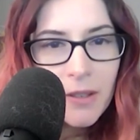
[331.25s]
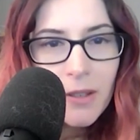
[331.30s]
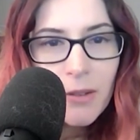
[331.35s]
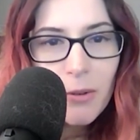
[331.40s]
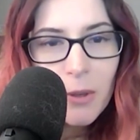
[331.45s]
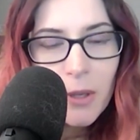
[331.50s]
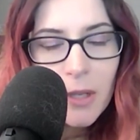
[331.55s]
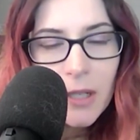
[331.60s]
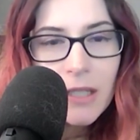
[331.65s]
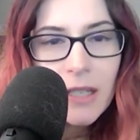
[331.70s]
an
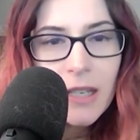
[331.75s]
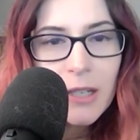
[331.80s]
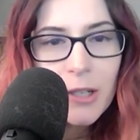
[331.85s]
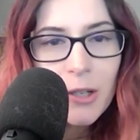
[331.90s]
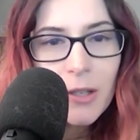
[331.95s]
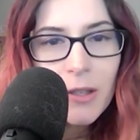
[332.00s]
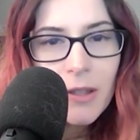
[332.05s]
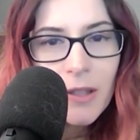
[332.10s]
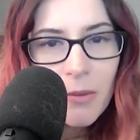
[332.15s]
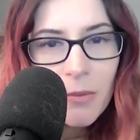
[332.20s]

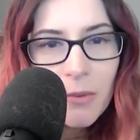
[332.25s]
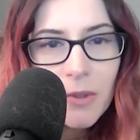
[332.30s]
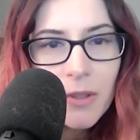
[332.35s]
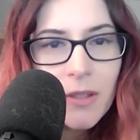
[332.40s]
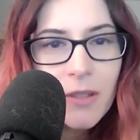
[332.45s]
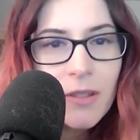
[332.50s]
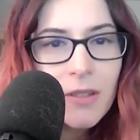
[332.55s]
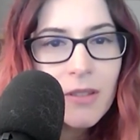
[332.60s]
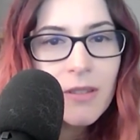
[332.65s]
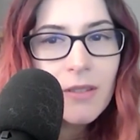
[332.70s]
organization that
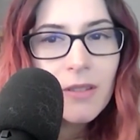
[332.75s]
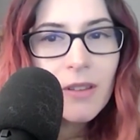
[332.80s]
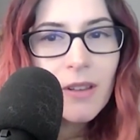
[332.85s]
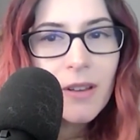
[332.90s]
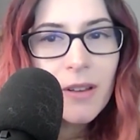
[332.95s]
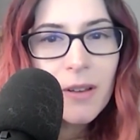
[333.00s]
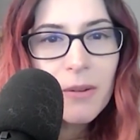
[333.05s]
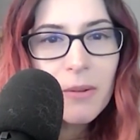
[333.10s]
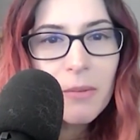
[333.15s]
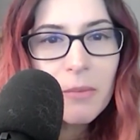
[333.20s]
was
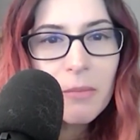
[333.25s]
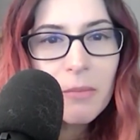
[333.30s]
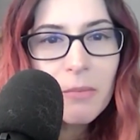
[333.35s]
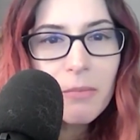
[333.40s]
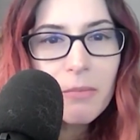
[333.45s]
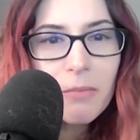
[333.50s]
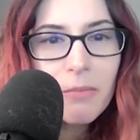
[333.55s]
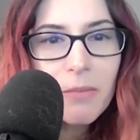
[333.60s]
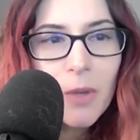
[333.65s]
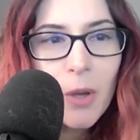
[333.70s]

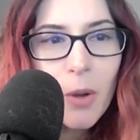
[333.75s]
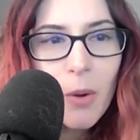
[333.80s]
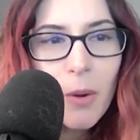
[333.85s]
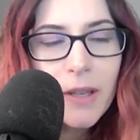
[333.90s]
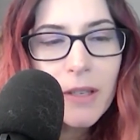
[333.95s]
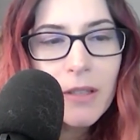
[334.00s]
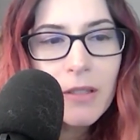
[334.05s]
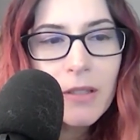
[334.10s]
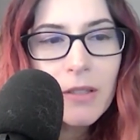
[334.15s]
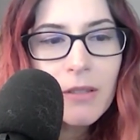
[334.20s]

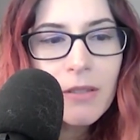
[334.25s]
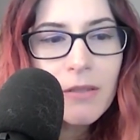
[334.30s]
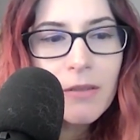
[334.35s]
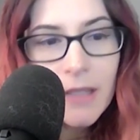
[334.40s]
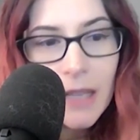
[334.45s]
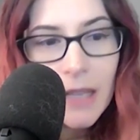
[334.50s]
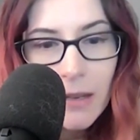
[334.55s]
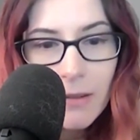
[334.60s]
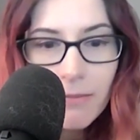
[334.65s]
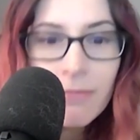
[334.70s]
going to
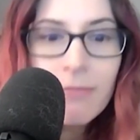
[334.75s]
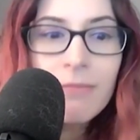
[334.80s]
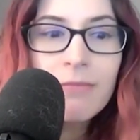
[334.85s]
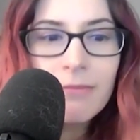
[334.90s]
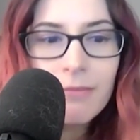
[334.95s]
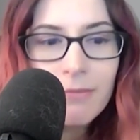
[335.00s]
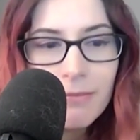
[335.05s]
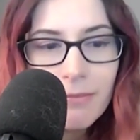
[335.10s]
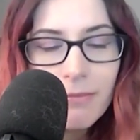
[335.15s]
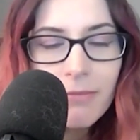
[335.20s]
get
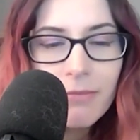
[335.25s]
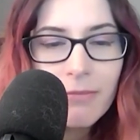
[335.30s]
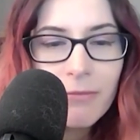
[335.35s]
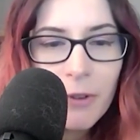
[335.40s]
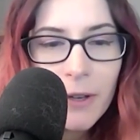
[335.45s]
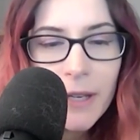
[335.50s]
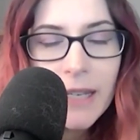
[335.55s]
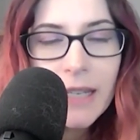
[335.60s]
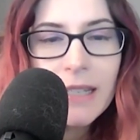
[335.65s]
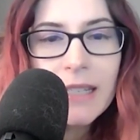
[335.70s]

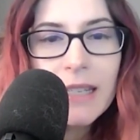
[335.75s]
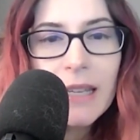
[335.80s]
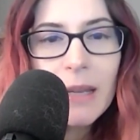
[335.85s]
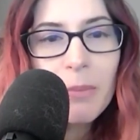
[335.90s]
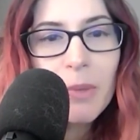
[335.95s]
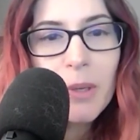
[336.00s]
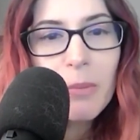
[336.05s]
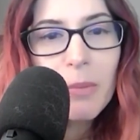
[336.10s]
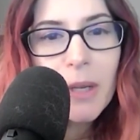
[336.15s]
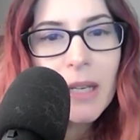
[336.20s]
fighting to get
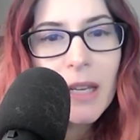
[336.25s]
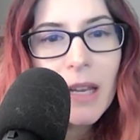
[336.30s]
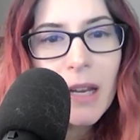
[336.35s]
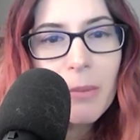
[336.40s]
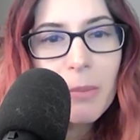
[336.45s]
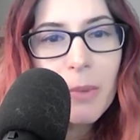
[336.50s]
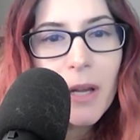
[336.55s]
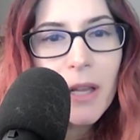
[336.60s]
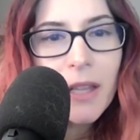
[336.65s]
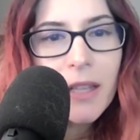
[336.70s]
big money out
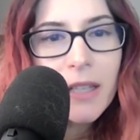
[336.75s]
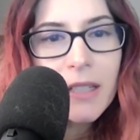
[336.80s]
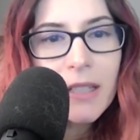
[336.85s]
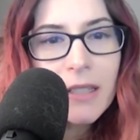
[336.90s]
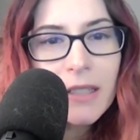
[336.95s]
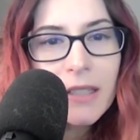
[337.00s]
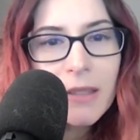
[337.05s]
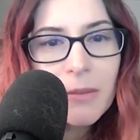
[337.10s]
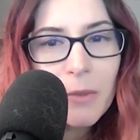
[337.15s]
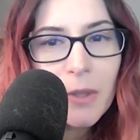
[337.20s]
of
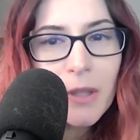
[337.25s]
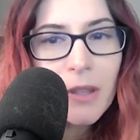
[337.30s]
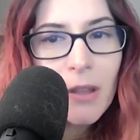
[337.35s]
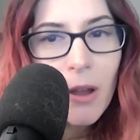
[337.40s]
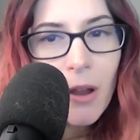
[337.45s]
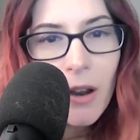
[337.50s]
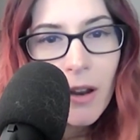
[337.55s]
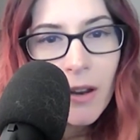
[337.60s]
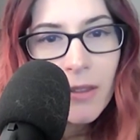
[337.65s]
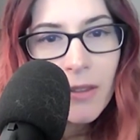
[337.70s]
politics. And
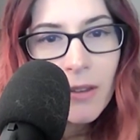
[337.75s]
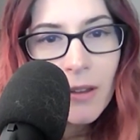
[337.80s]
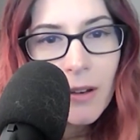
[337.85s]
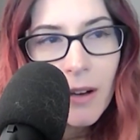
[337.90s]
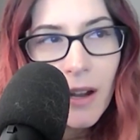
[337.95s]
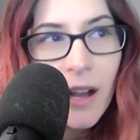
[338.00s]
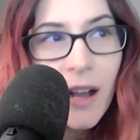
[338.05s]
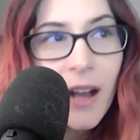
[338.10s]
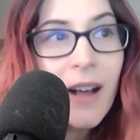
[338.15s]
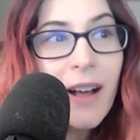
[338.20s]
I thought,
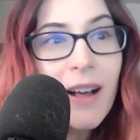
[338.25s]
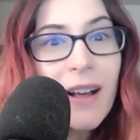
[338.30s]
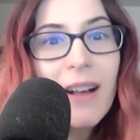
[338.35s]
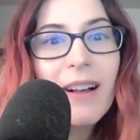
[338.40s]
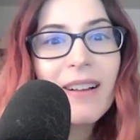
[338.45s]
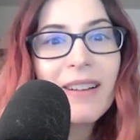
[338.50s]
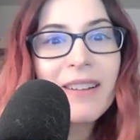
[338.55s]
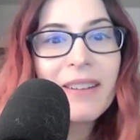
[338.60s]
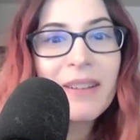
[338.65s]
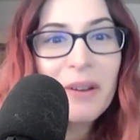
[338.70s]

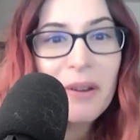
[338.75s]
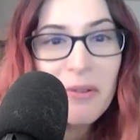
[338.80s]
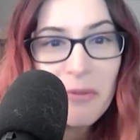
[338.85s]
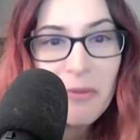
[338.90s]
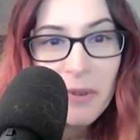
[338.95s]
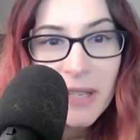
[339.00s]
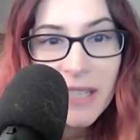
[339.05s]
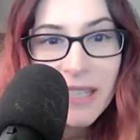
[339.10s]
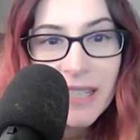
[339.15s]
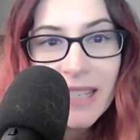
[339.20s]
aha, you know,
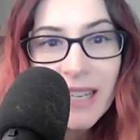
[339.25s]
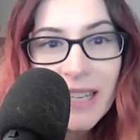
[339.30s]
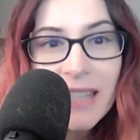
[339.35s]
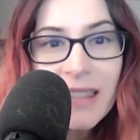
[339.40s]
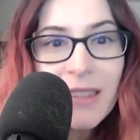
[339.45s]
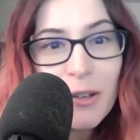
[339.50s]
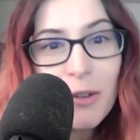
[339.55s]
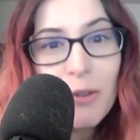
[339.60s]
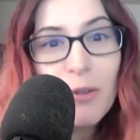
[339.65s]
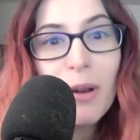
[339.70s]
we can get
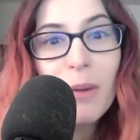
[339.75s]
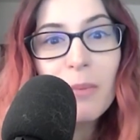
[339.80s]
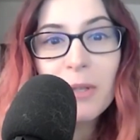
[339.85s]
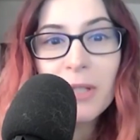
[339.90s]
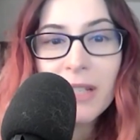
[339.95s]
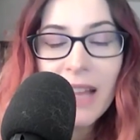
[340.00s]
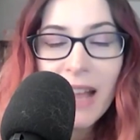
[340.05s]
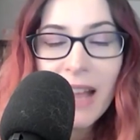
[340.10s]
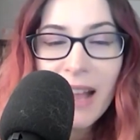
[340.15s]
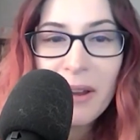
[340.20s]
the
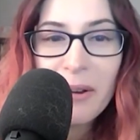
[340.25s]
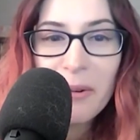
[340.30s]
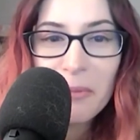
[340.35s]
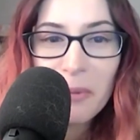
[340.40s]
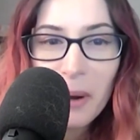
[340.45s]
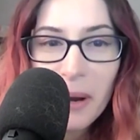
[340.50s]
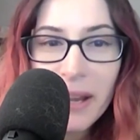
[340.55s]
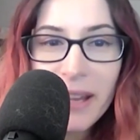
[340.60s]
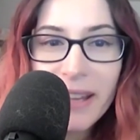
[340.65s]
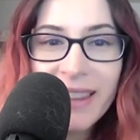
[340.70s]
corruption out,
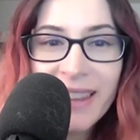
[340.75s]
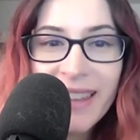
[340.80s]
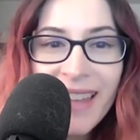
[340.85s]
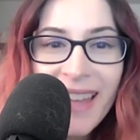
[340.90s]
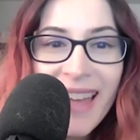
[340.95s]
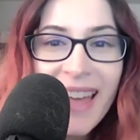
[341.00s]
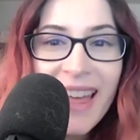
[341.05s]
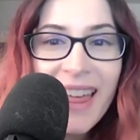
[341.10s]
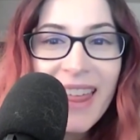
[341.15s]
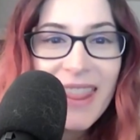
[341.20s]
right?
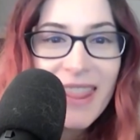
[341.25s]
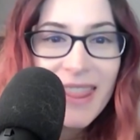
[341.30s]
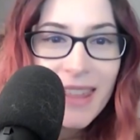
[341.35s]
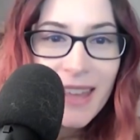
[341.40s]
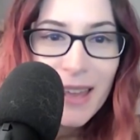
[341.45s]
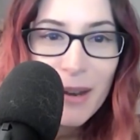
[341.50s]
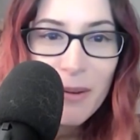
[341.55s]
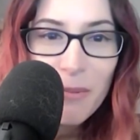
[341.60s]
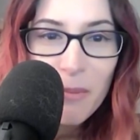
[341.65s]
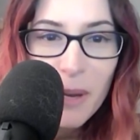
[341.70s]

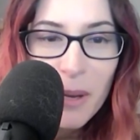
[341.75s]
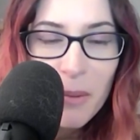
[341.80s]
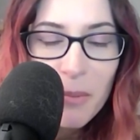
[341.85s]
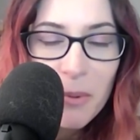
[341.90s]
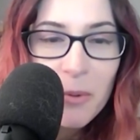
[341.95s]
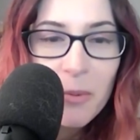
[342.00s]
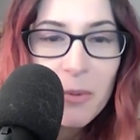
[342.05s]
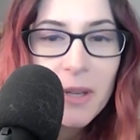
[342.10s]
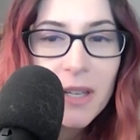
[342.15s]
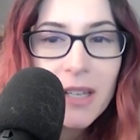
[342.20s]
Then
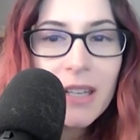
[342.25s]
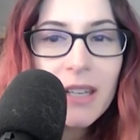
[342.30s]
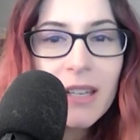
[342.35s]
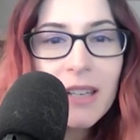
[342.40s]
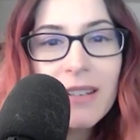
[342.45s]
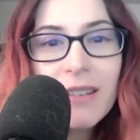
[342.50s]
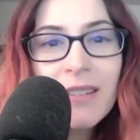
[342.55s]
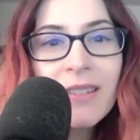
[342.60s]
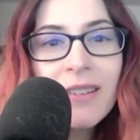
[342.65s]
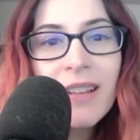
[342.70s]
maybe we
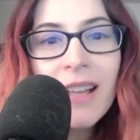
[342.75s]
can